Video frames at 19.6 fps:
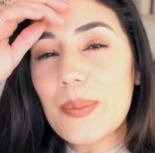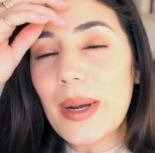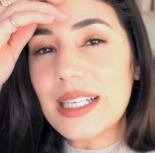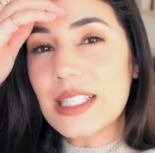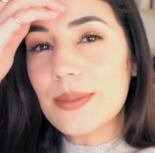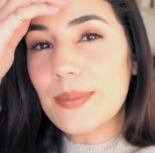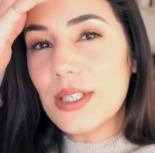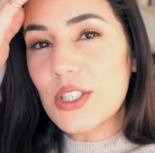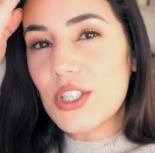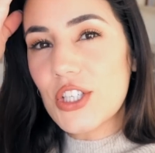
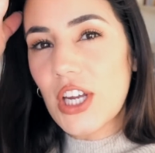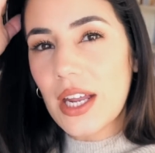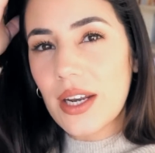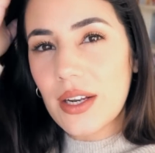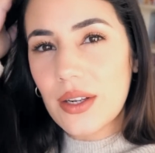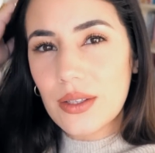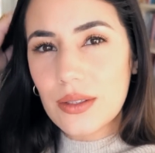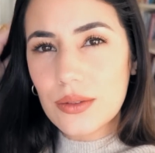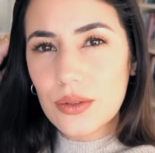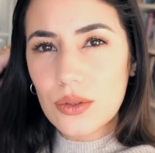back to my
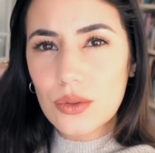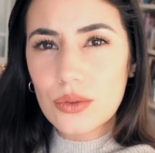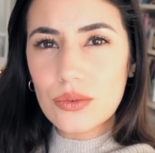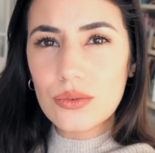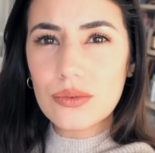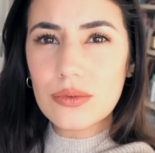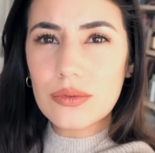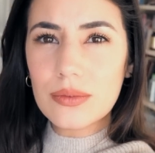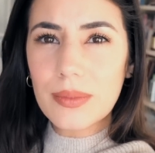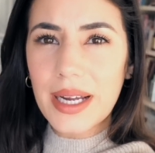channel.
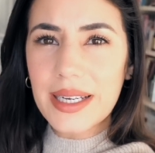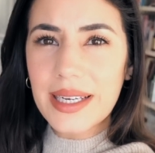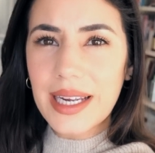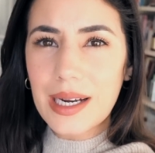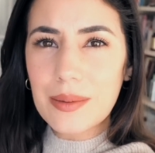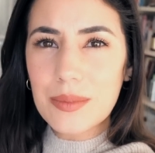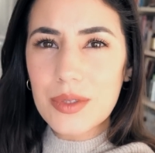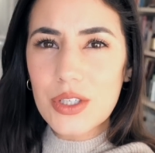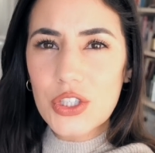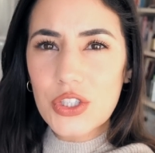Ooh, my
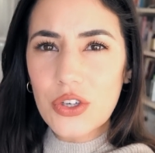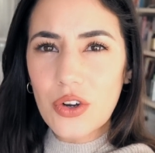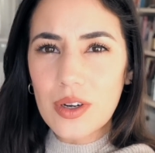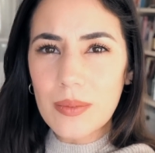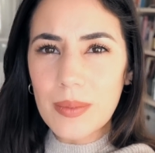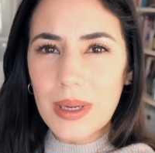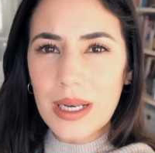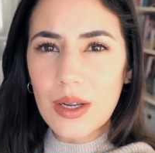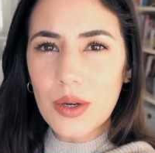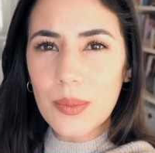camera's
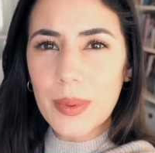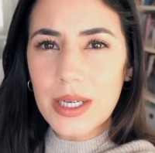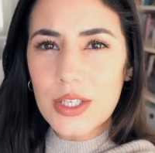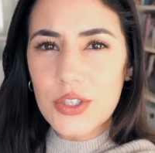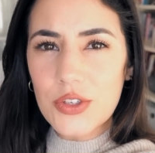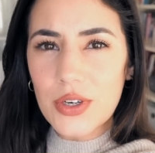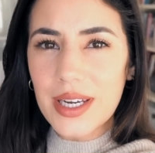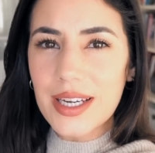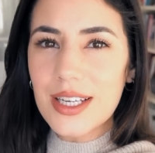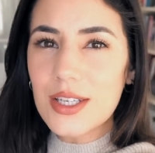showing me low
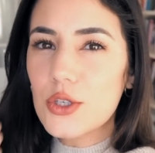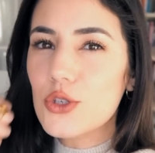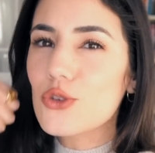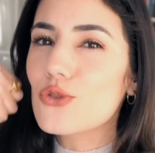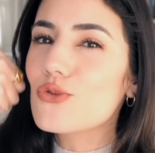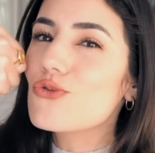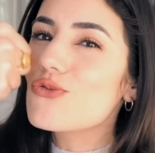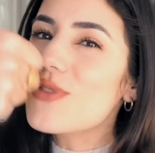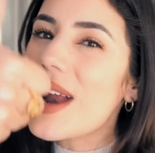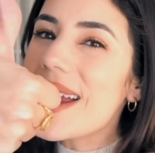battery.
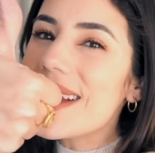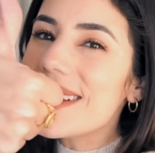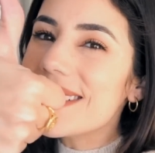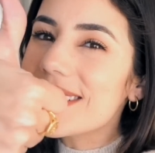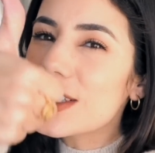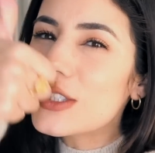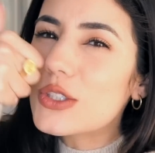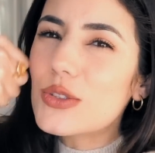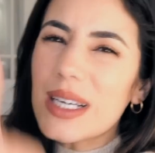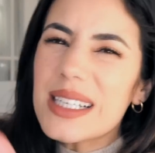
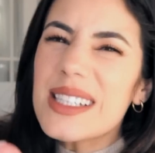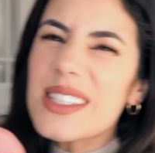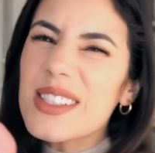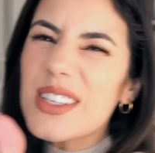Great